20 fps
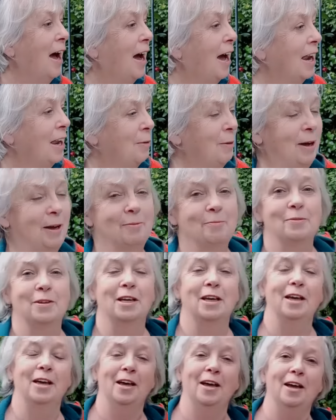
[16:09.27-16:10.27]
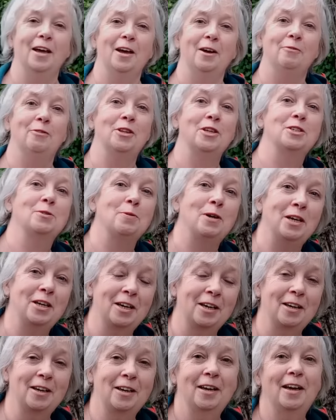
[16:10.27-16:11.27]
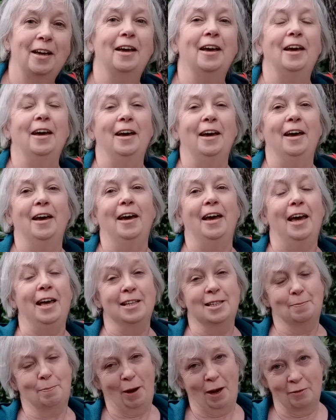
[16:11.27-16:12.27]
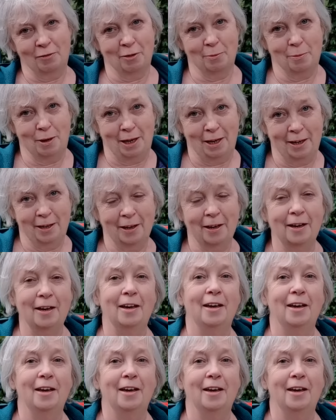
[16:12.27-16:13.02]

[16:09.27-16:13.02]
Anyway, for this week, it's bye from me.